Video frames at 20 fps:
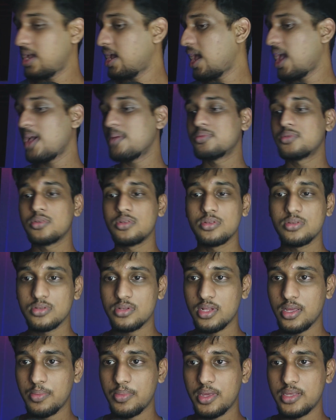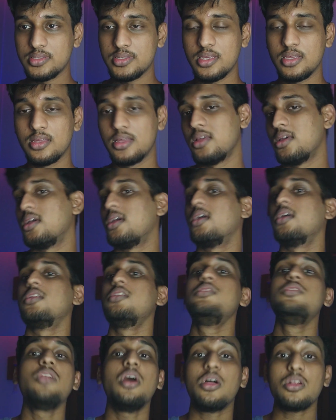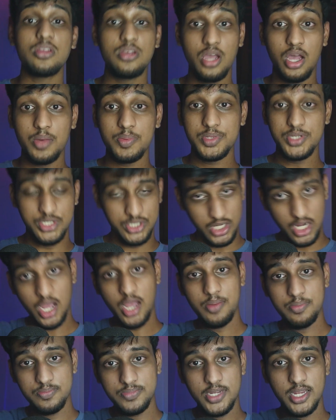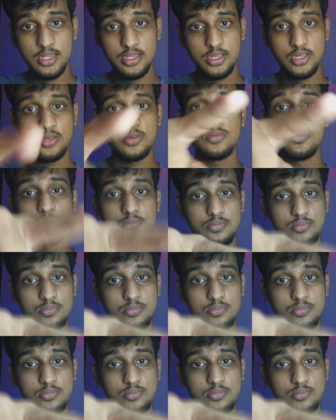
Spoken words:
absolutely amazing, not garbage. I'm telling you.